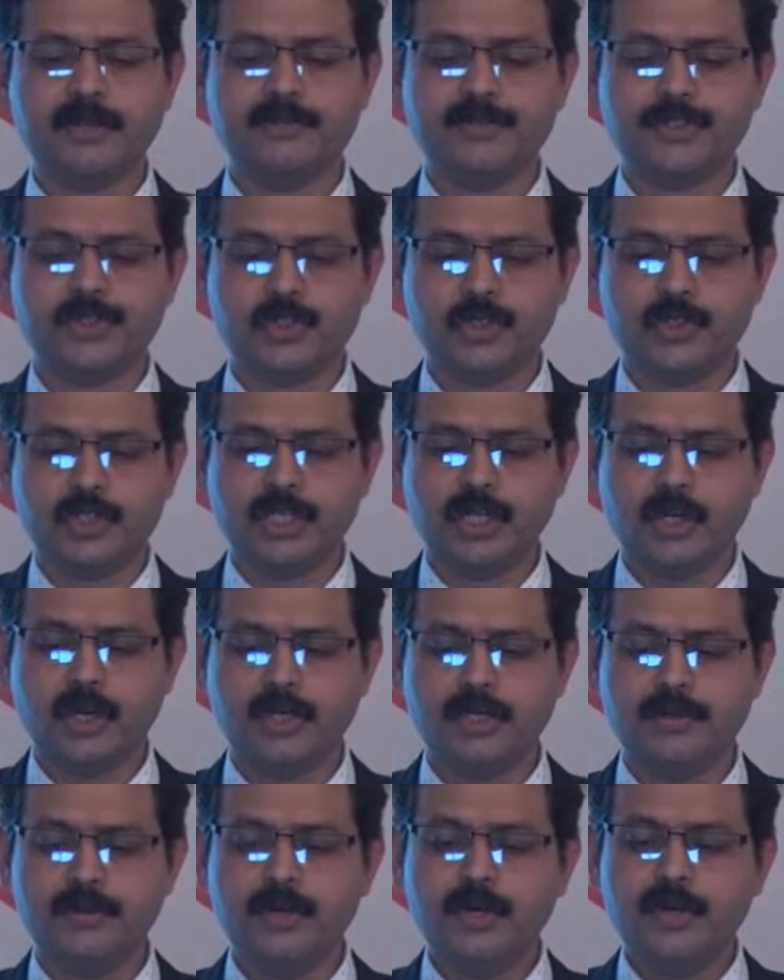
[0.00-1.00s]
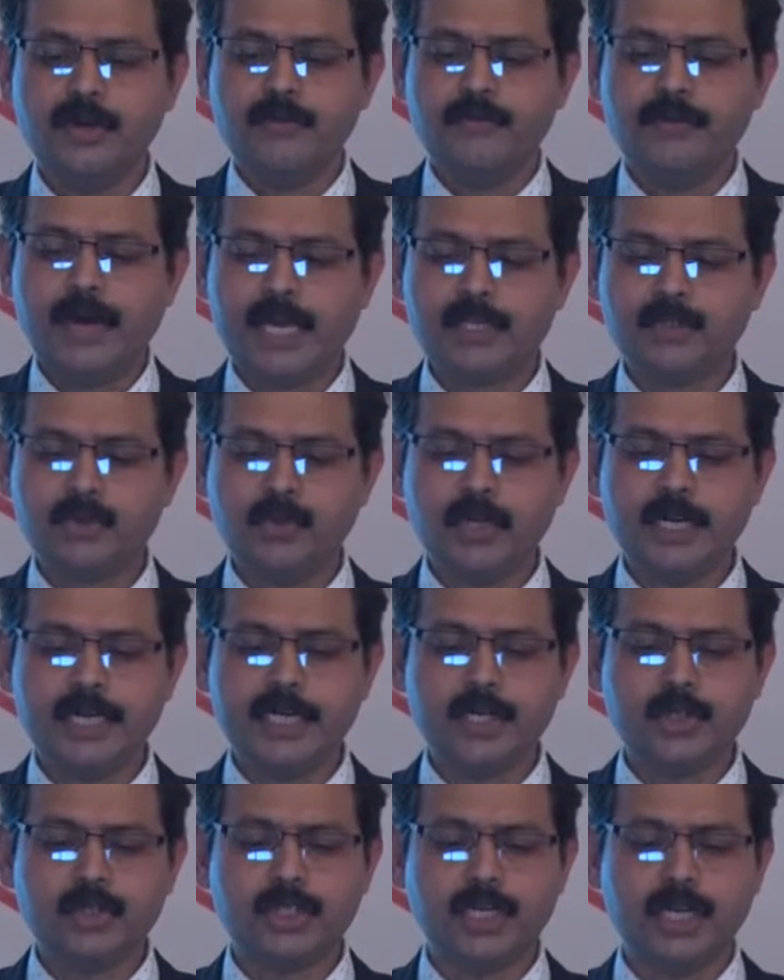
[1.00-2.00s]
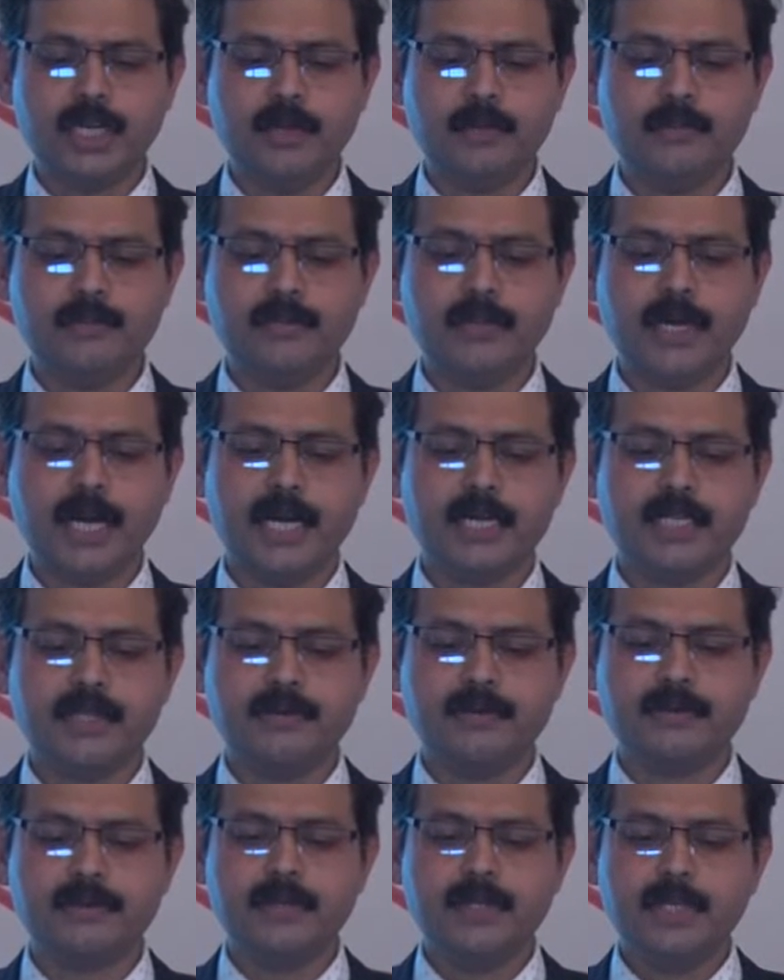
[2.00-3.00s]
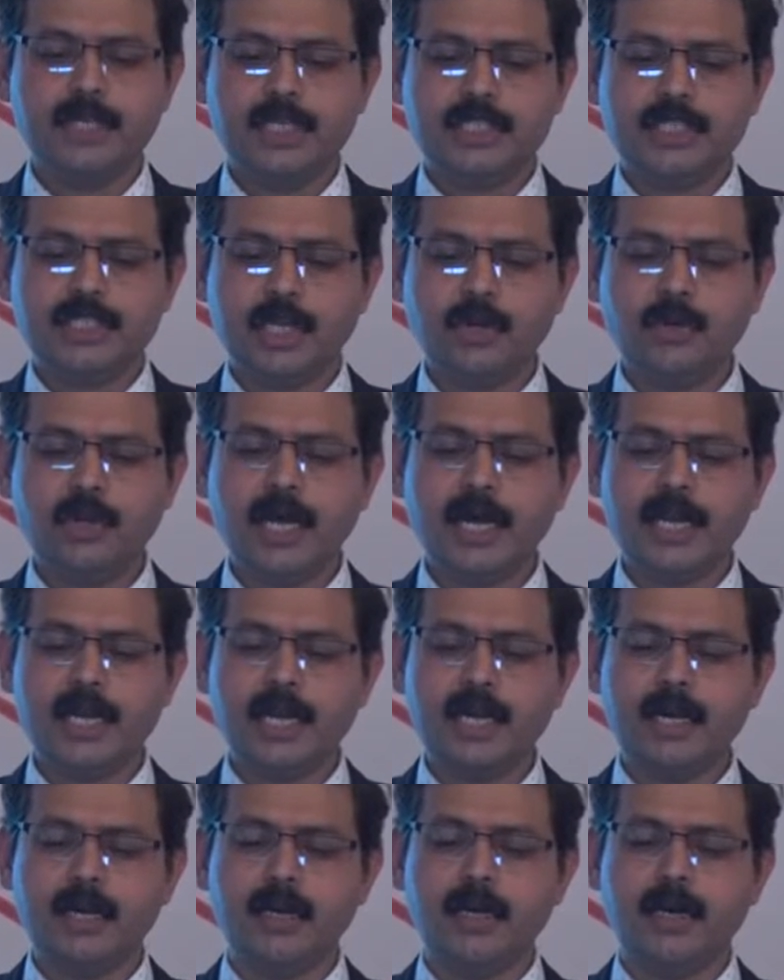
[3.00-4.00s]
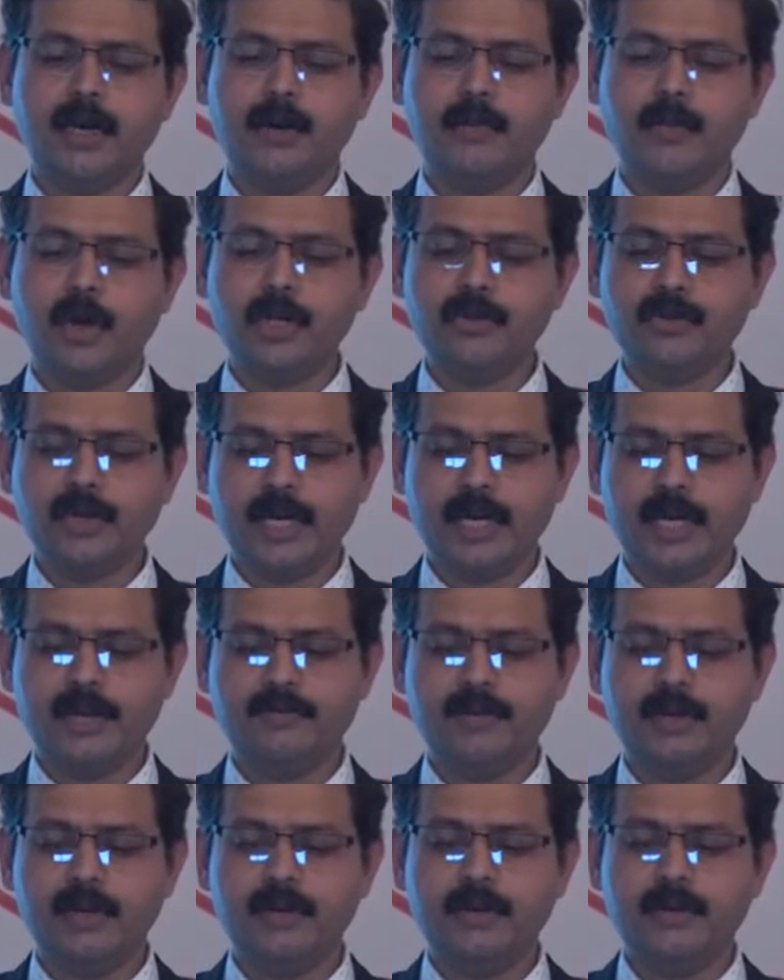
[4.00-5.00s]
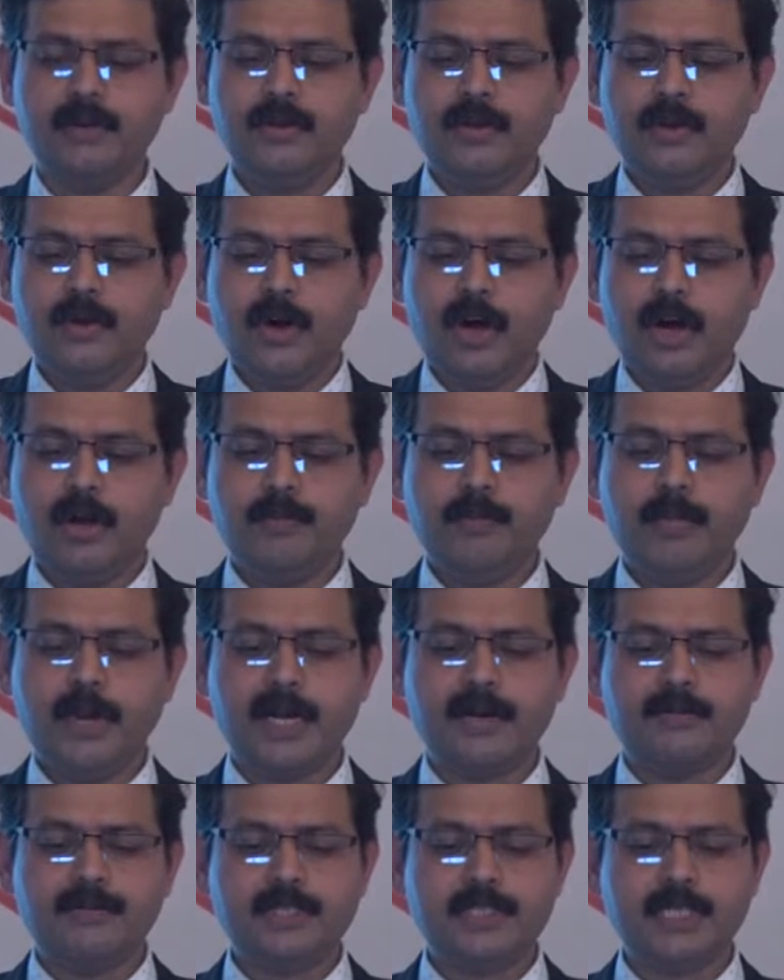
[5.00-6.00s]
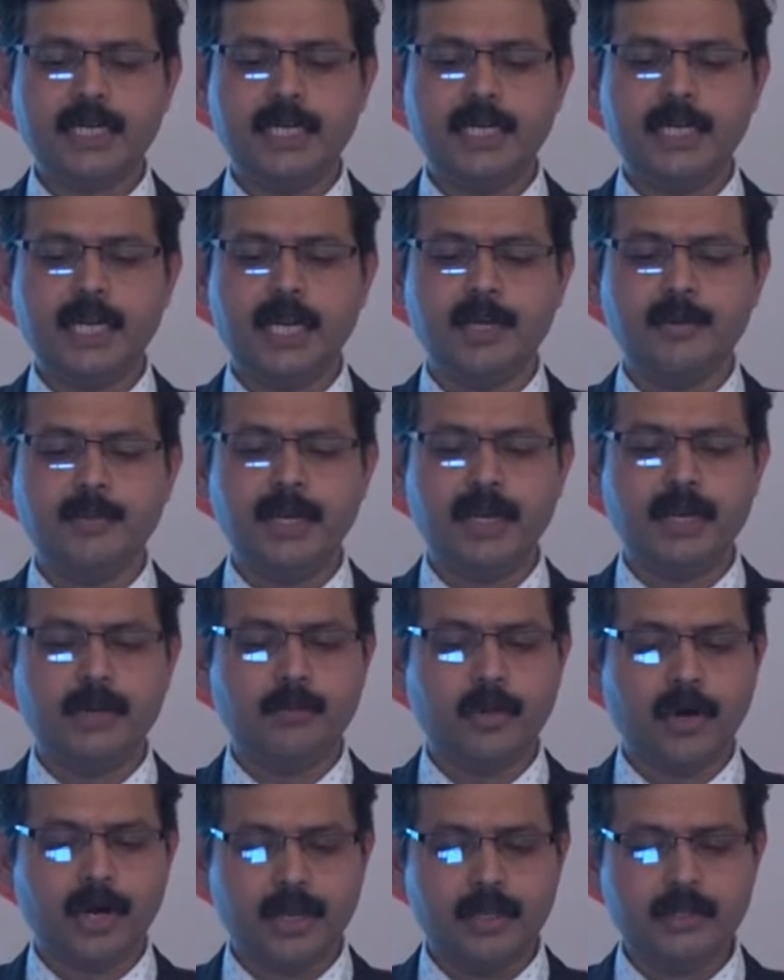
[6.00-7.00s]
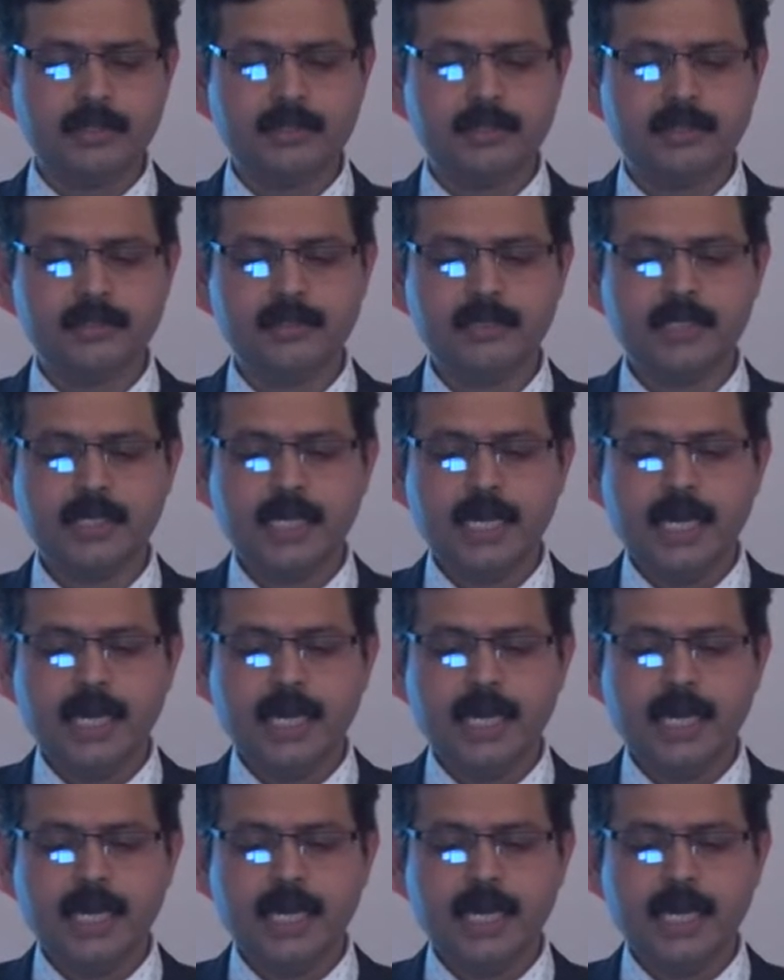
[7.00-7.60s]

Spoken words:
of estrogen on vascular endothelium at the cellular and molecular level, on blood vessel in animal models,